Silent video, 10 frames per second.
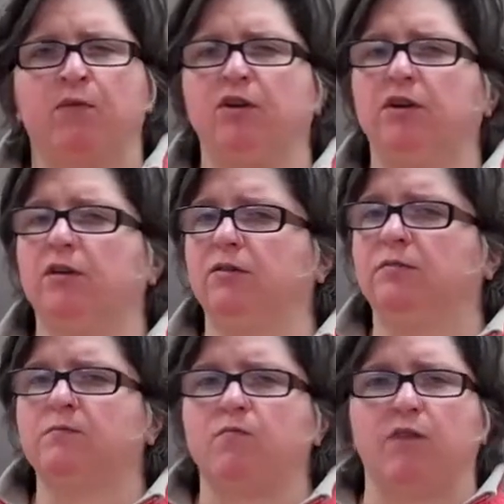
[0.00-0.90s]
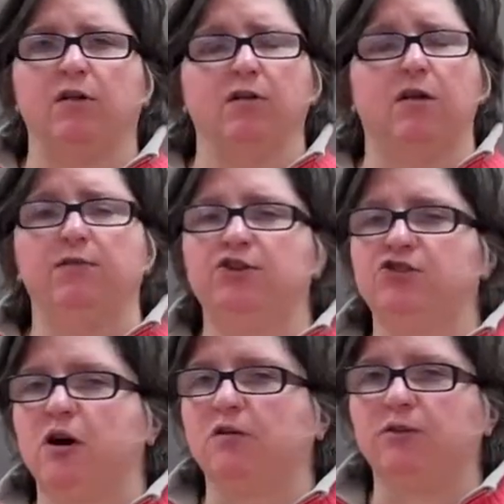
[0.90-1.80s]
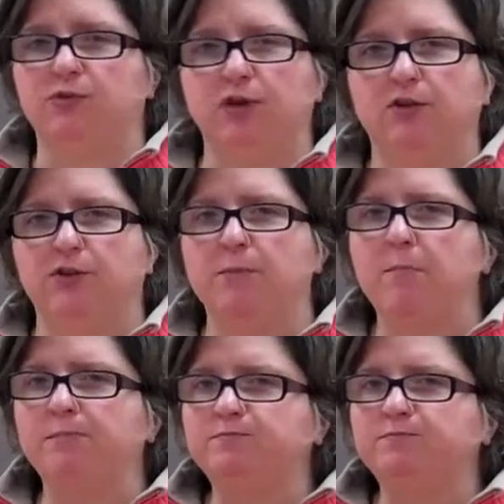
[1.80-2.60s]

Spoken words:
you get a lovely chocolate flavor.